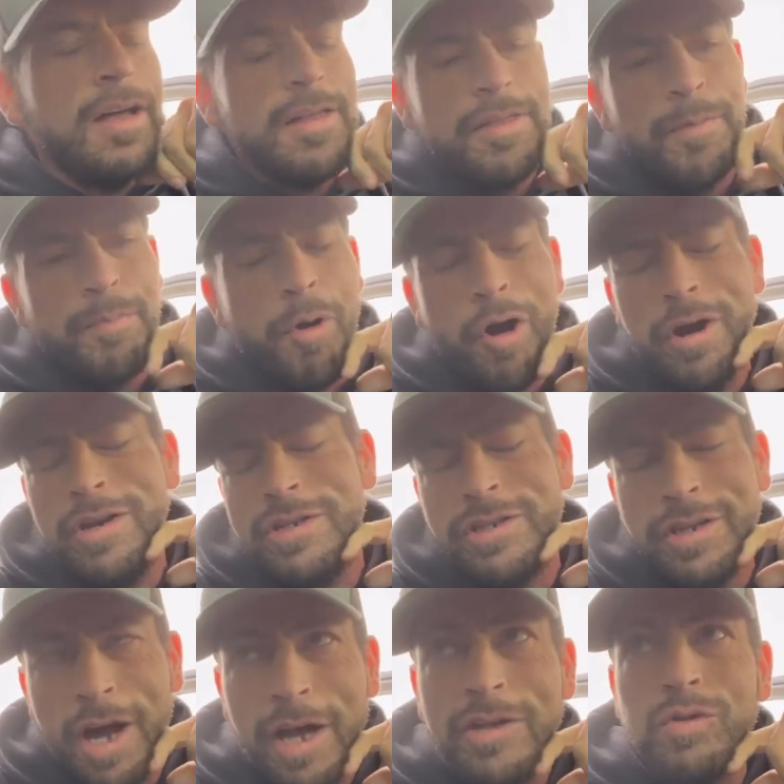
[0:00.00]
The part
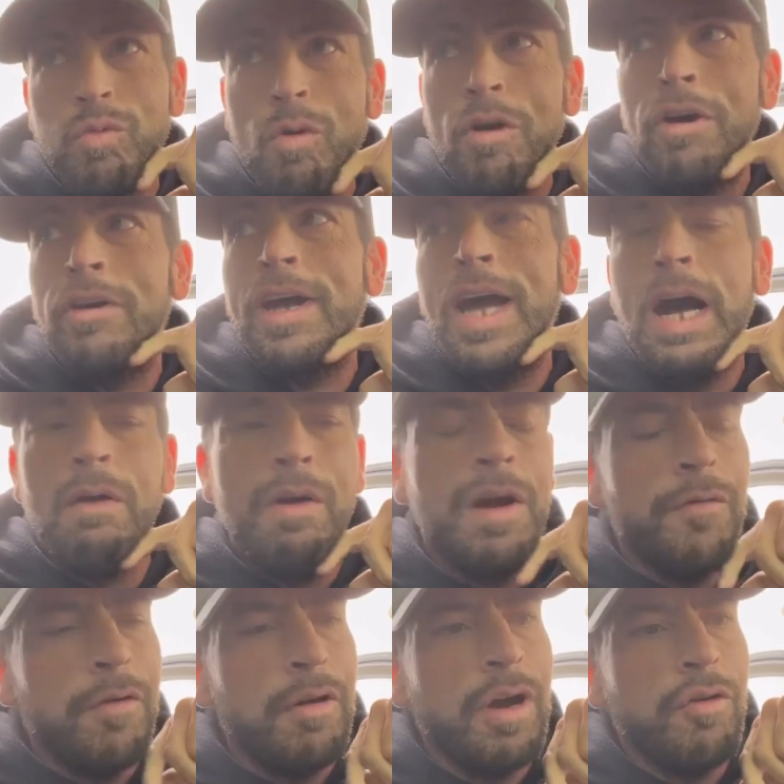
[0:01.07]
does work,
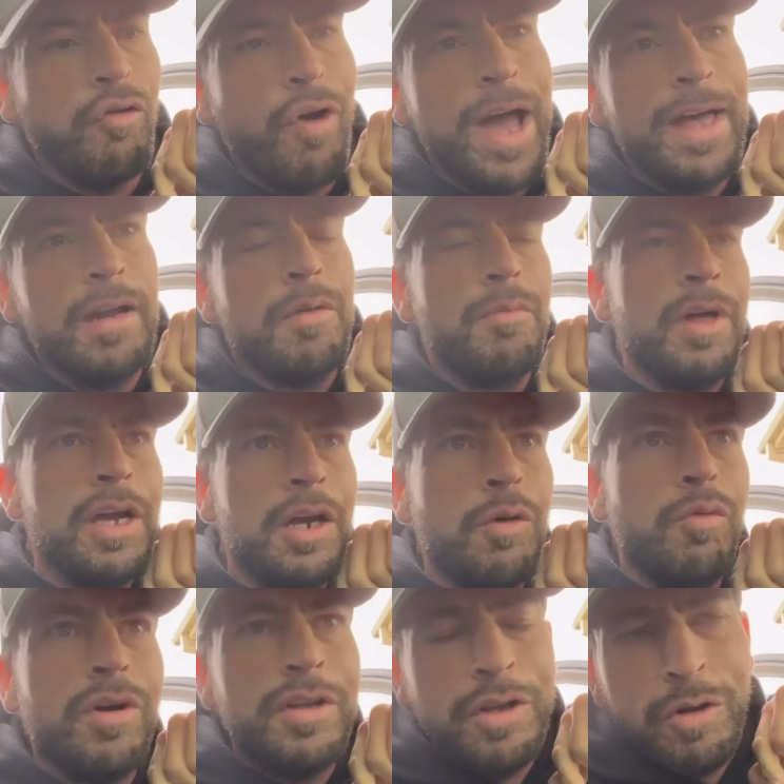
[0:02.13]
however, randomly you
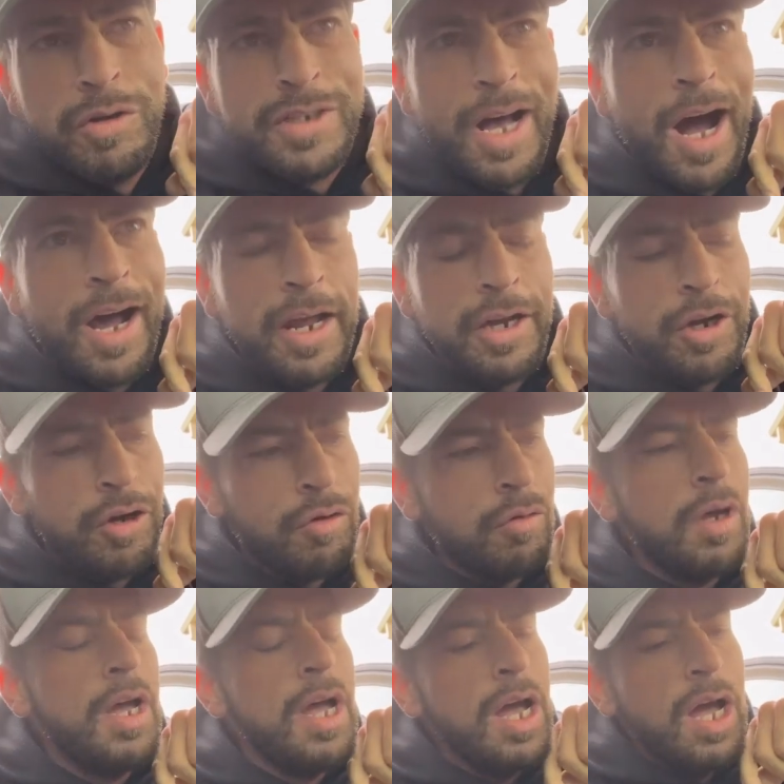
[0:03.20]
will lose audio,
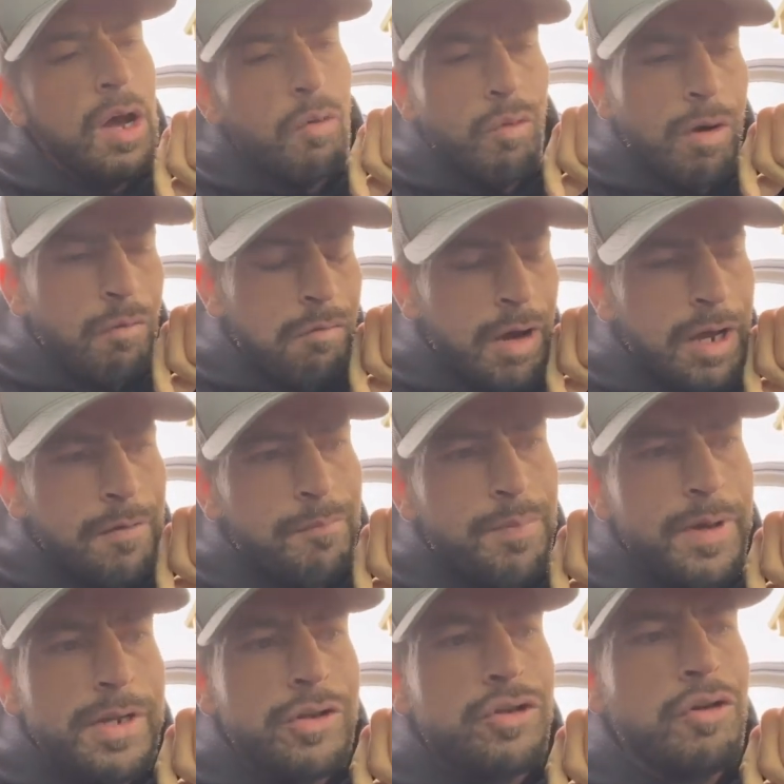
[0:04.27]
and what we've
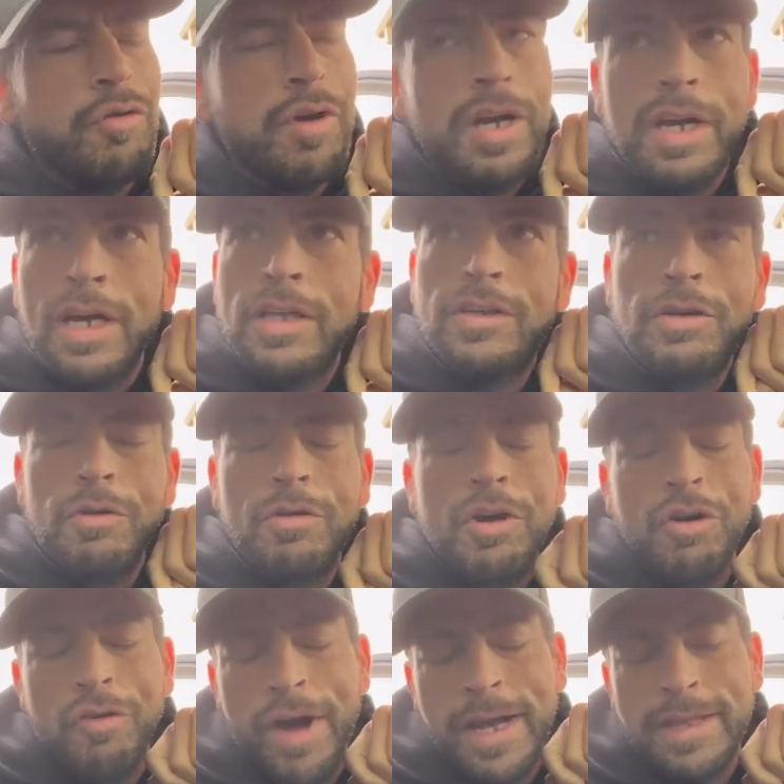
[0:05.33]
been doing to
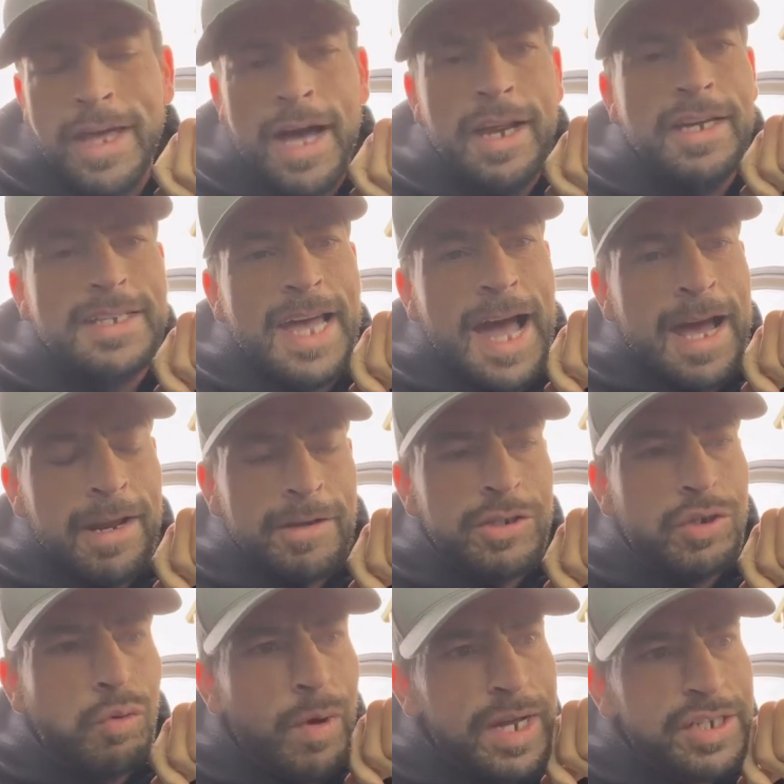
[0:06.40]
correct that is add a
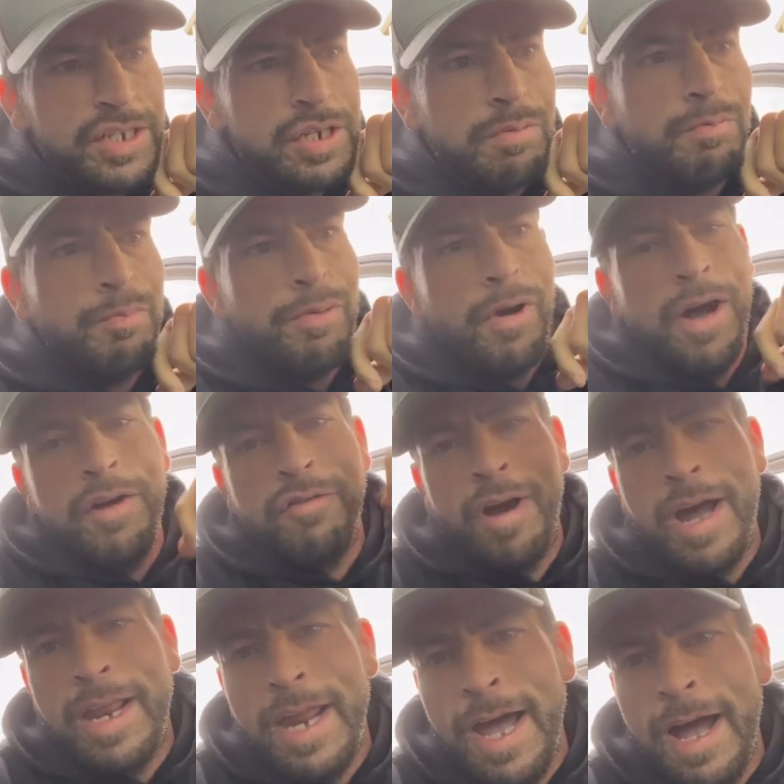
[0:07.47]
switch. But
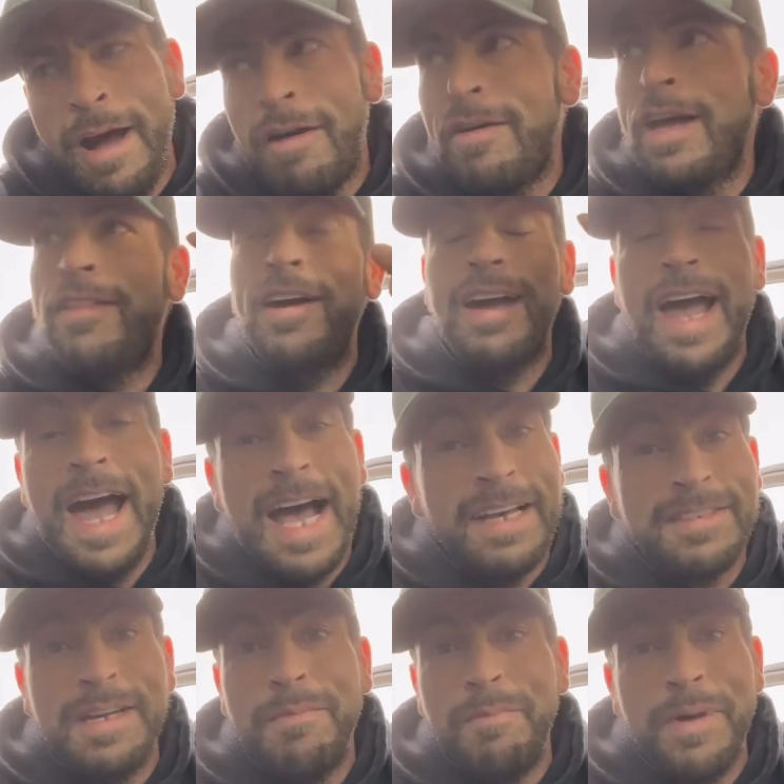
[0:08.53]
right now, and there
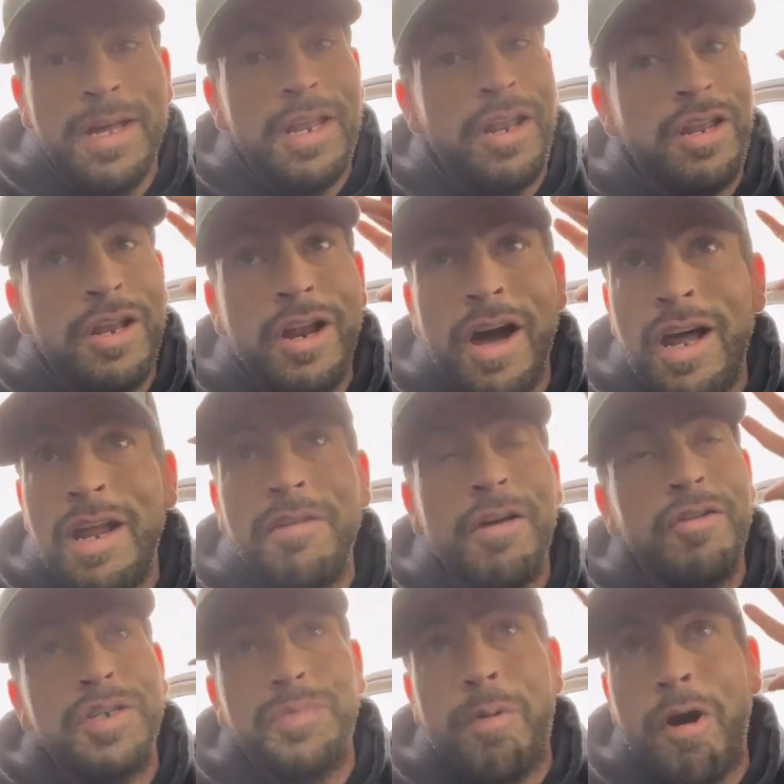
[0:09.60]
hasn't been none of
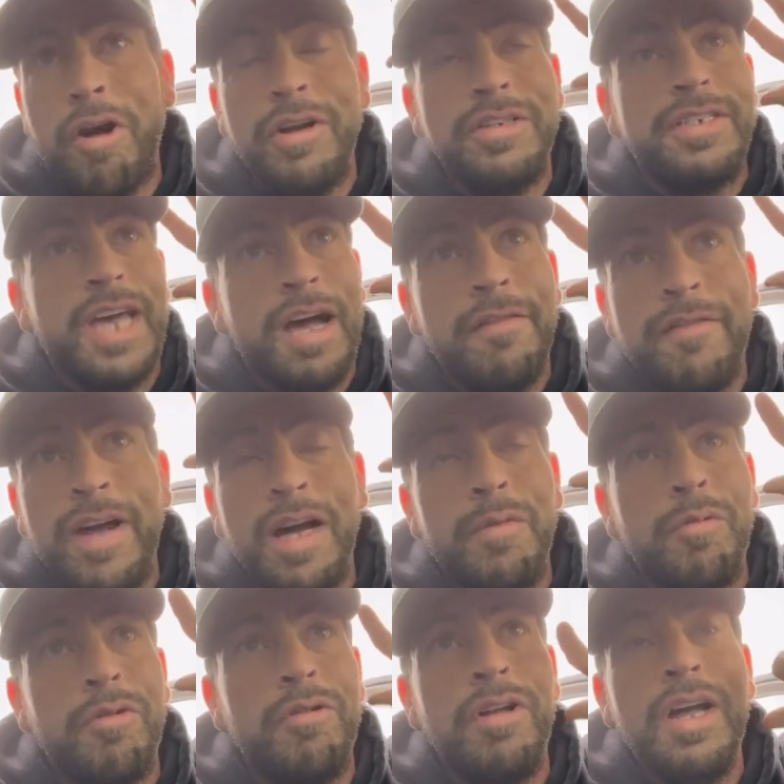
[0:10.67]
those parts
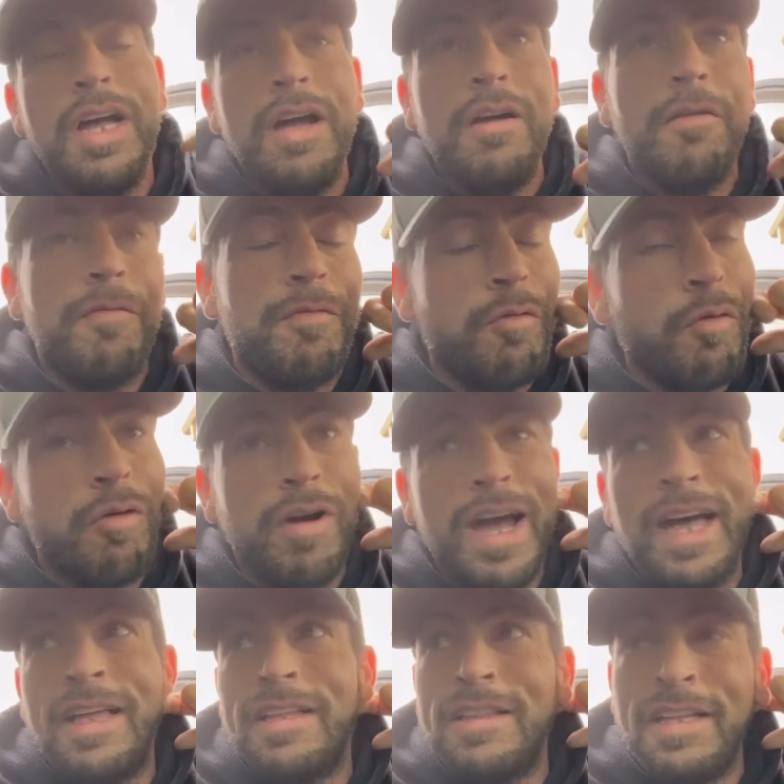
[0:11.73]
available for
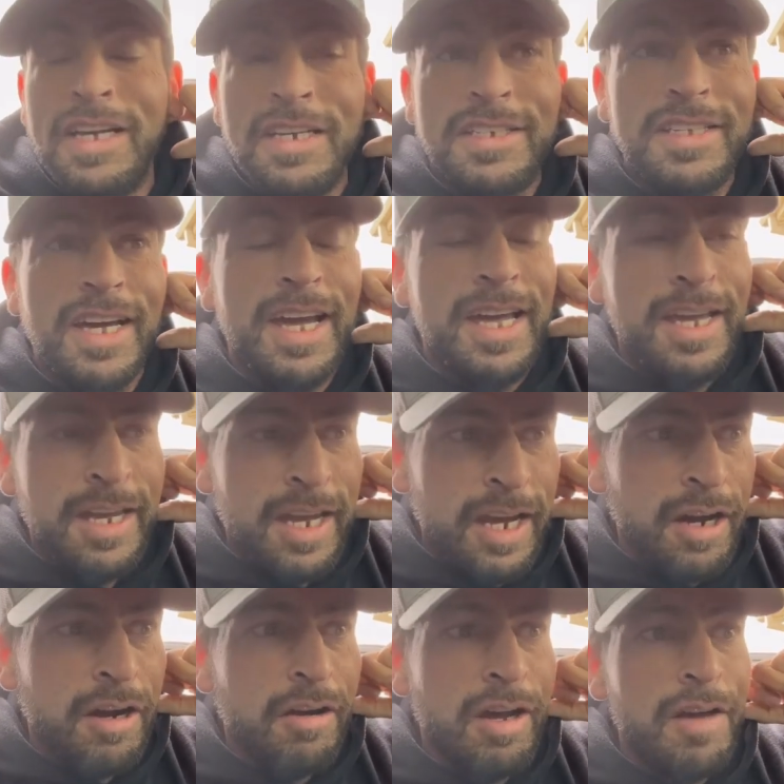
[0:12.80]
at least a
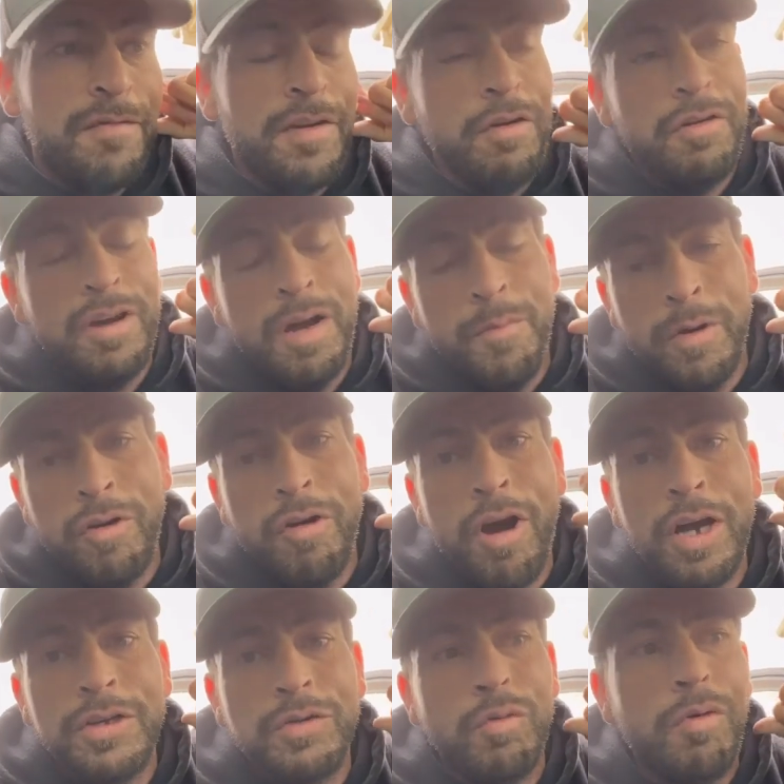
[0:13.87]
year. If you come
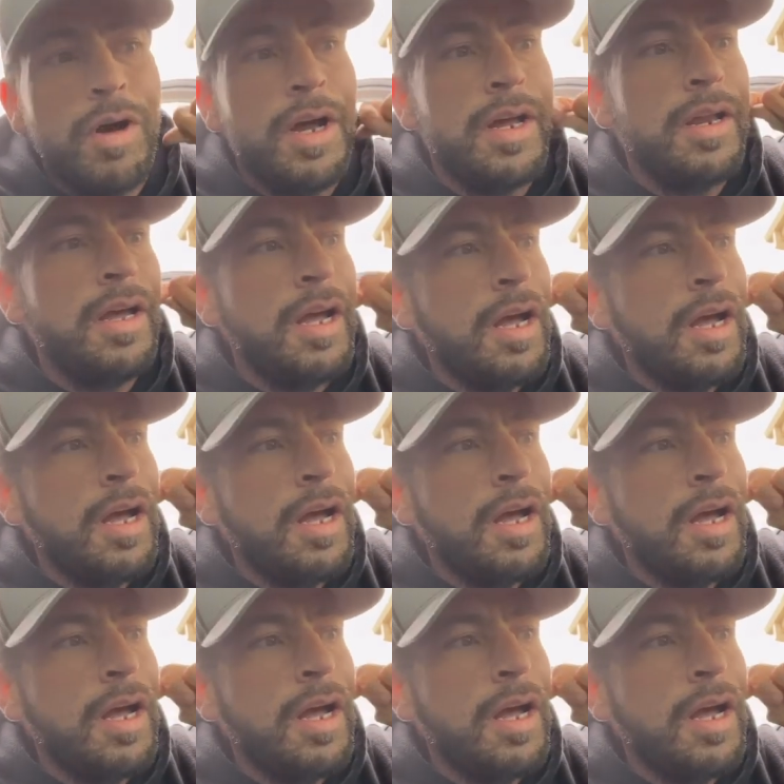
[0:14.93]
across one,